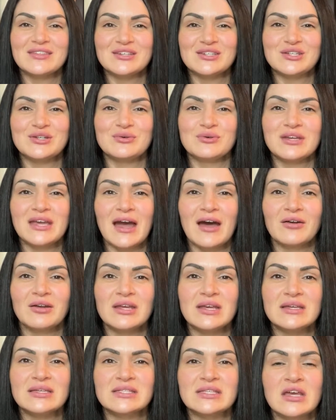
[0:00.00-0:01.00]
the two
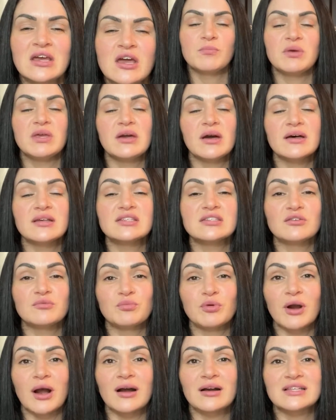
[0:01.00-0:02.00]
counties because of
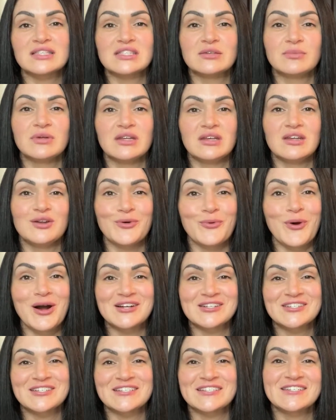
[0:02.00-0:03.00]
proximity to
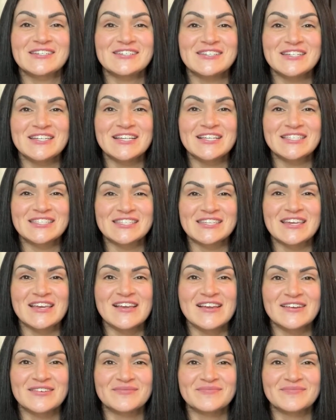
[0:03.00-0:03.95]
Washington, D.C.